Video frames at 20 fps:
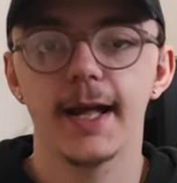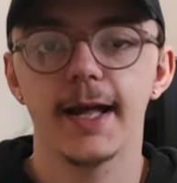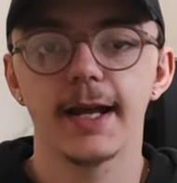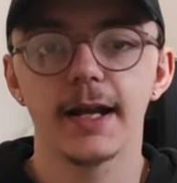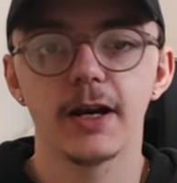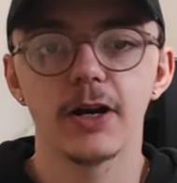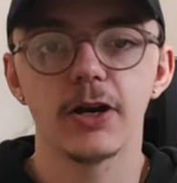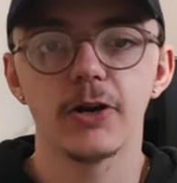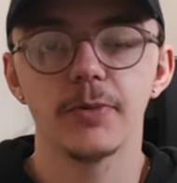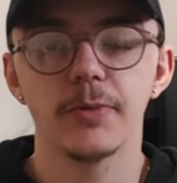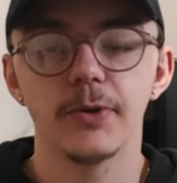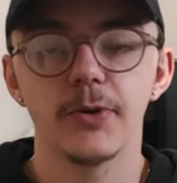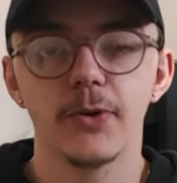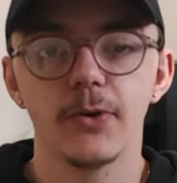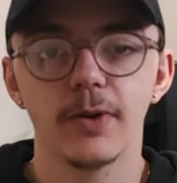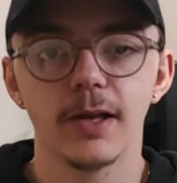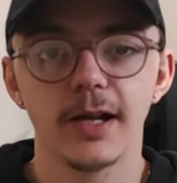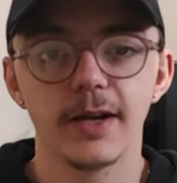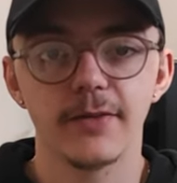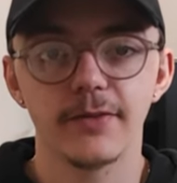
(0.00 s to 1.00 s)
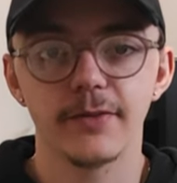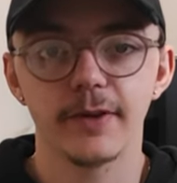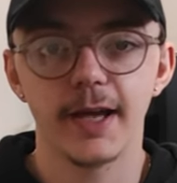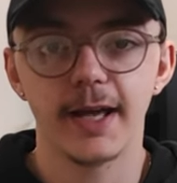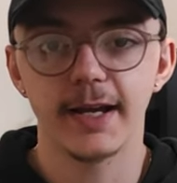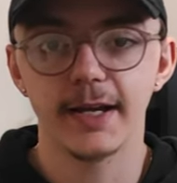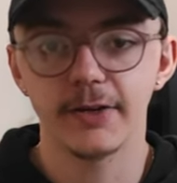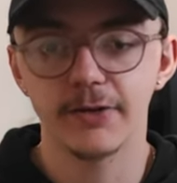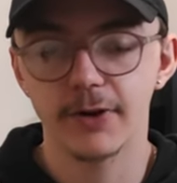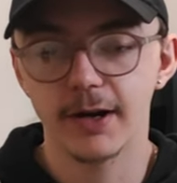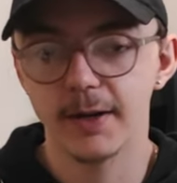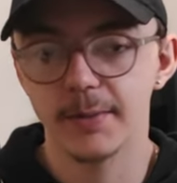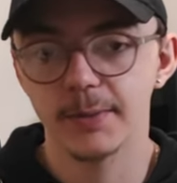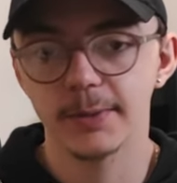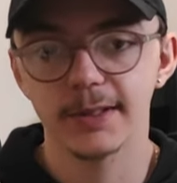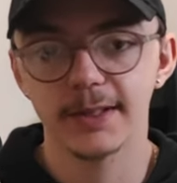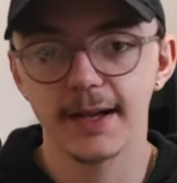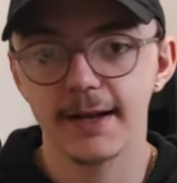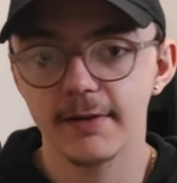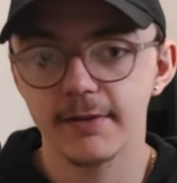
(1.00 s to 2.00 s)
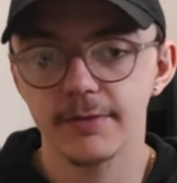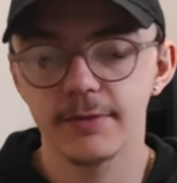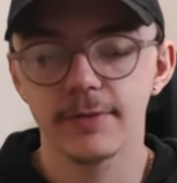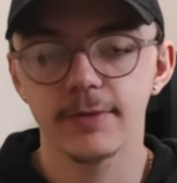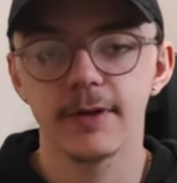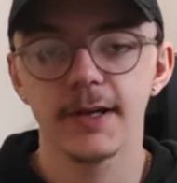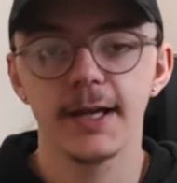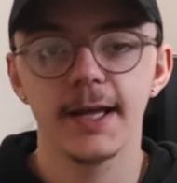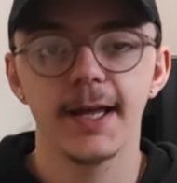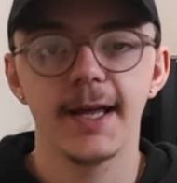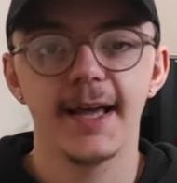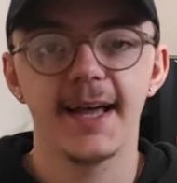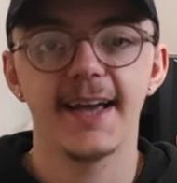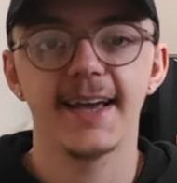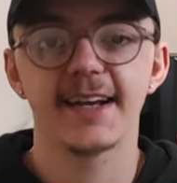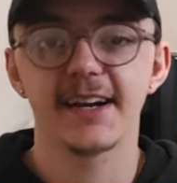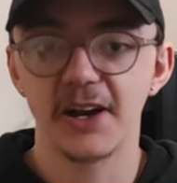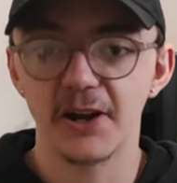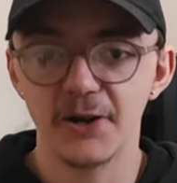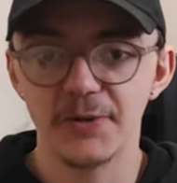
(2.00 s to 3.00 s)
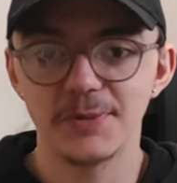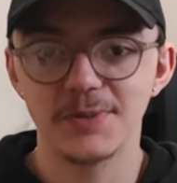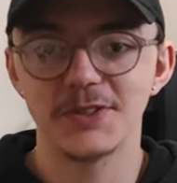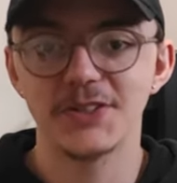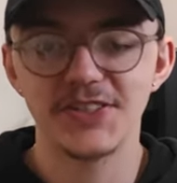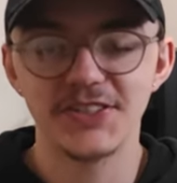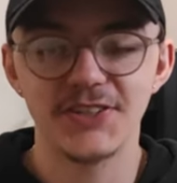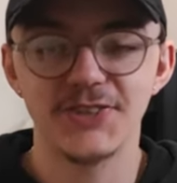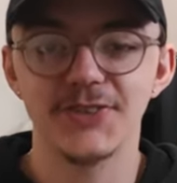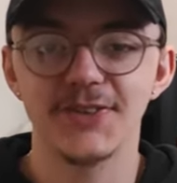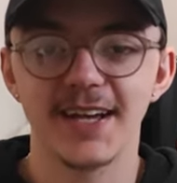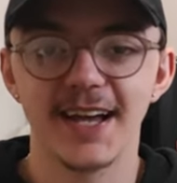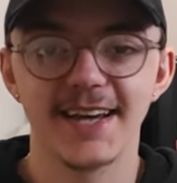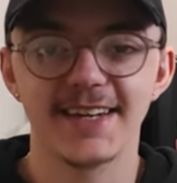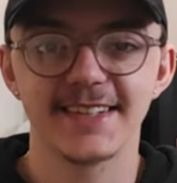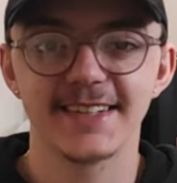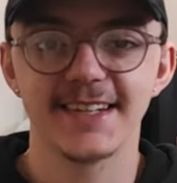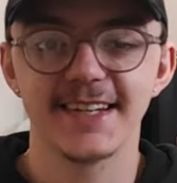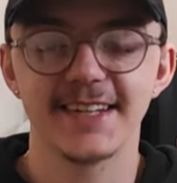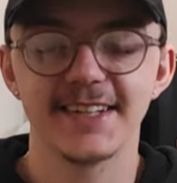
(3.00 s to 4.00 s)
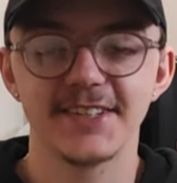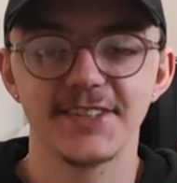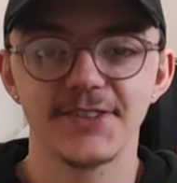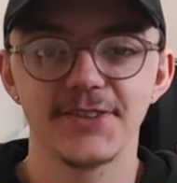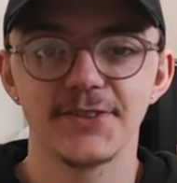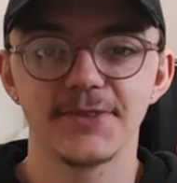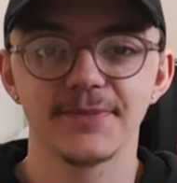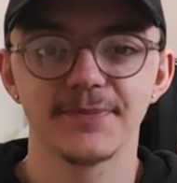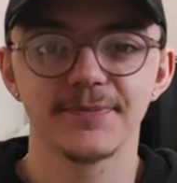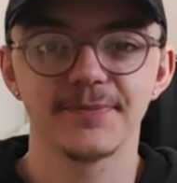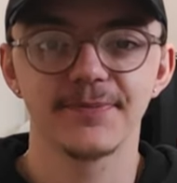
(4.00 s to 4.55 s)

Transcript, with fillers: and I hope you all have an incredible life, and I hope to see you guys again soon.